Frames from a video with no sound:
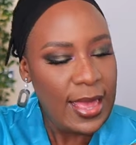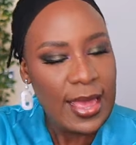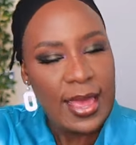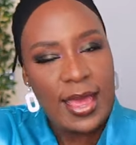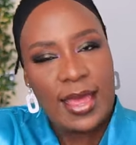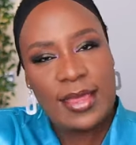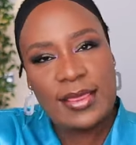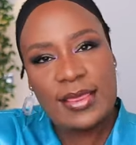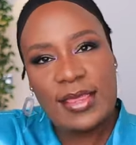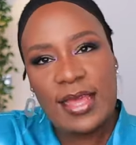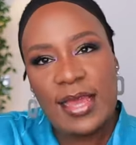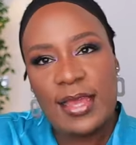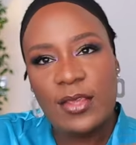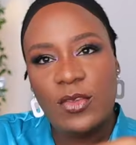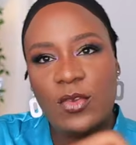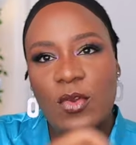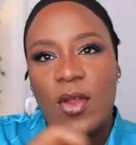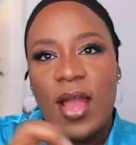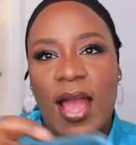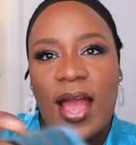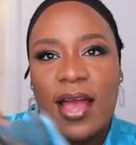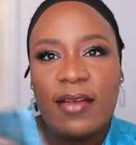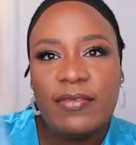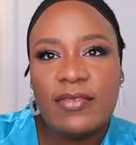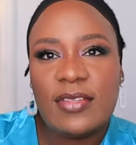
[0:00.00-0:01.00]
and then you
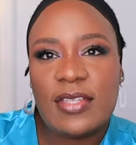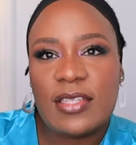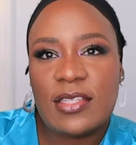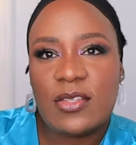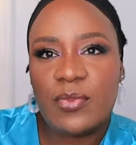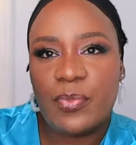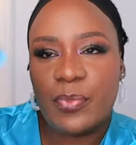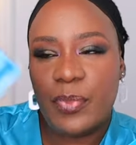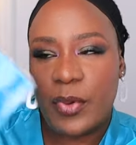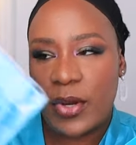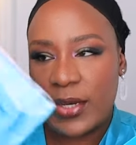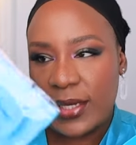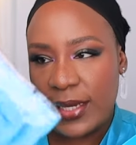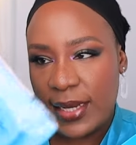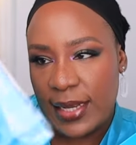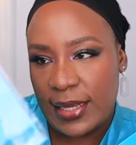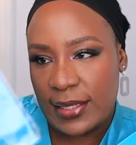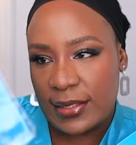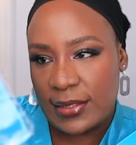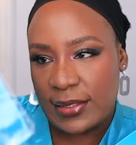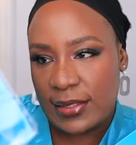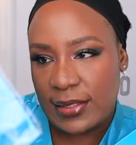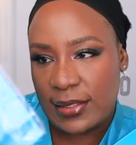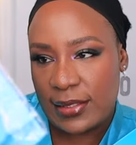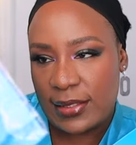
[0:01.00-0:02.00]
have these
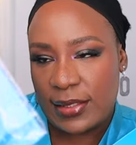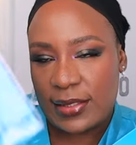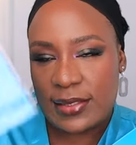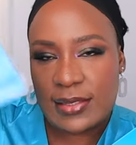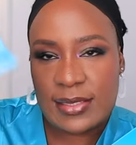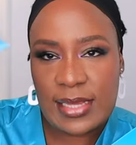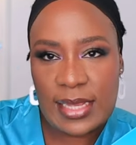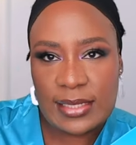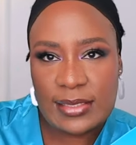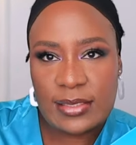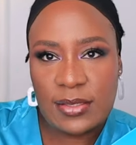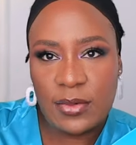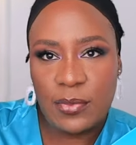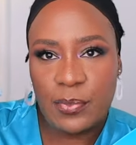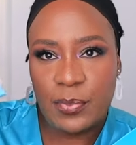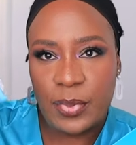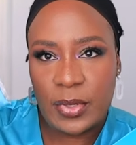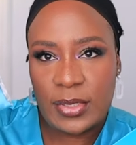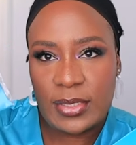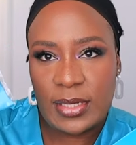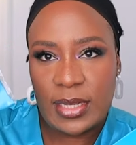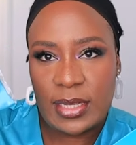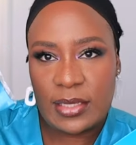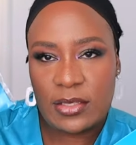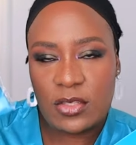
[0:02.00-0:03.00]
bonnets satin
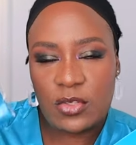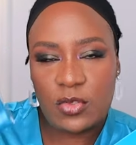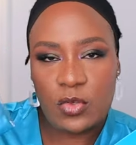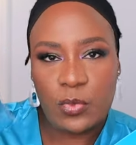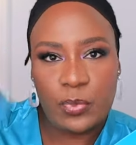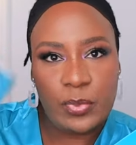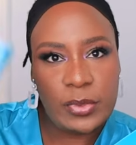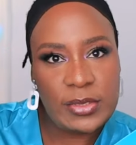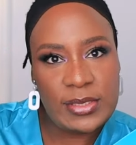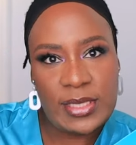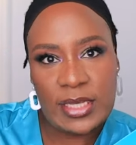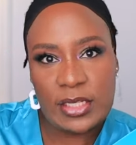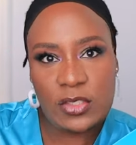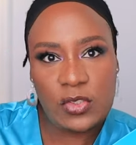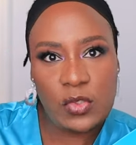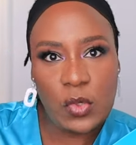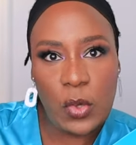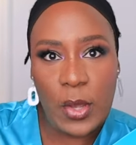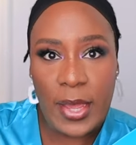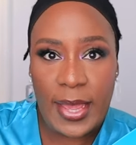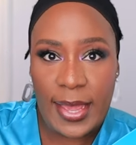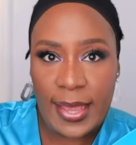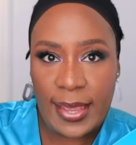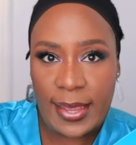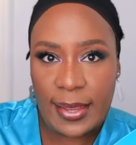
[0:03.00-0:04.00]
bonnets to protect
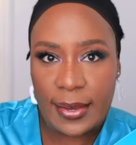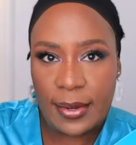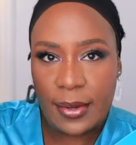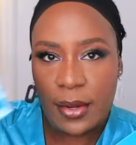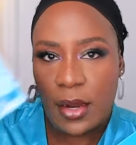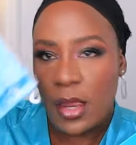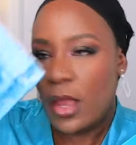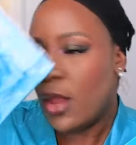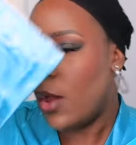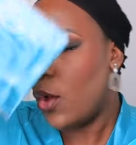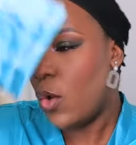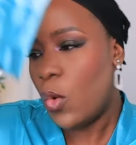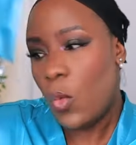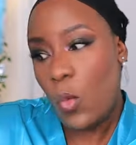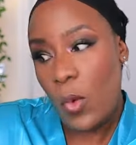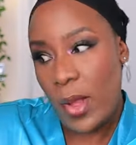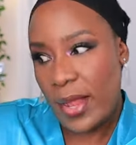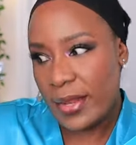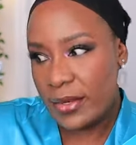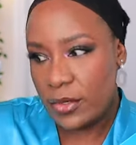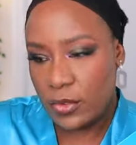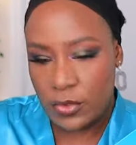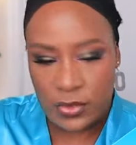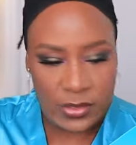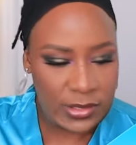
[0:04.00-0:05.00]
your hair
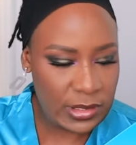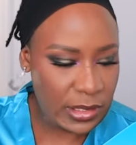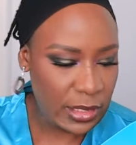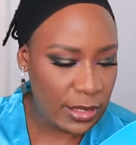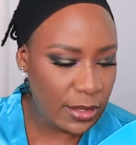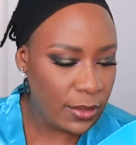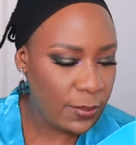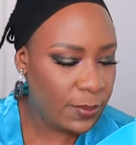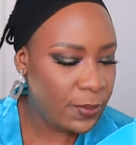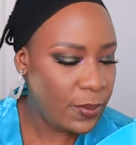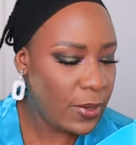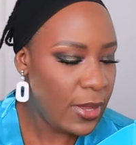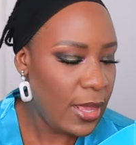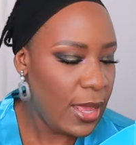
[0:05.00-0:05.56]
while you sleep